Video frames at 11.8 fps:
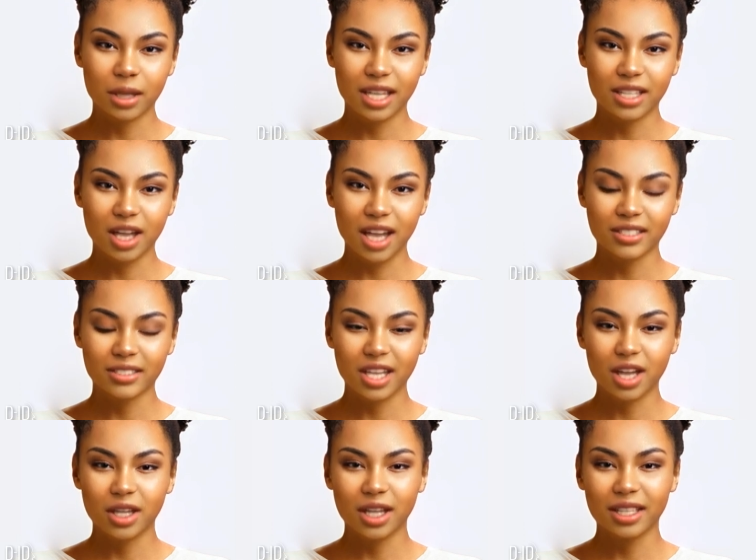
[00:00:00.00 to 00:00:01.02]

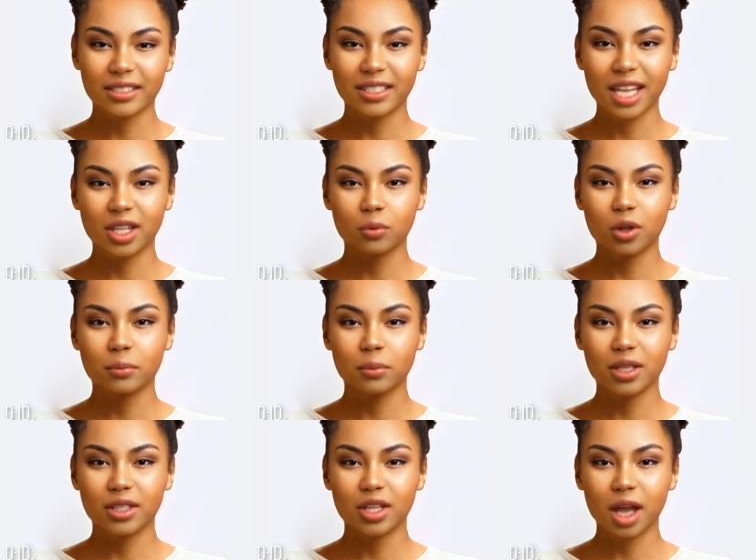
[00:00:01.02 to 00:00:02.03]
Madagascar is Tana
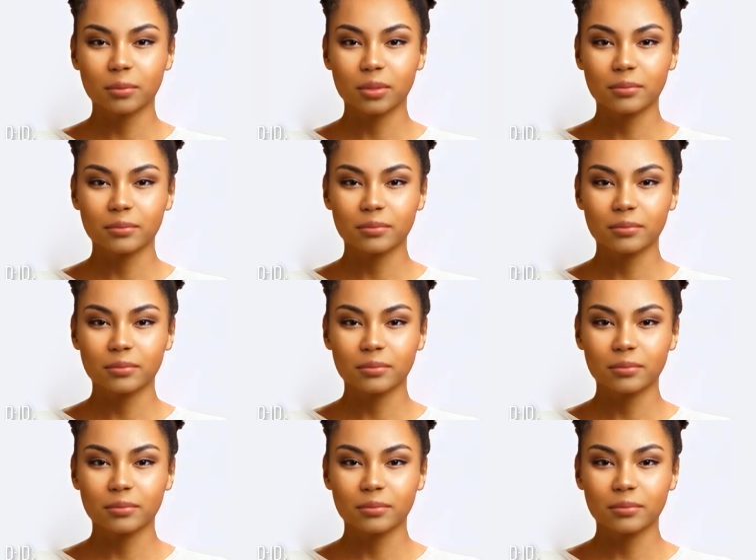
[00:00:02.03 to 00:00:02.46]
Rugby Club.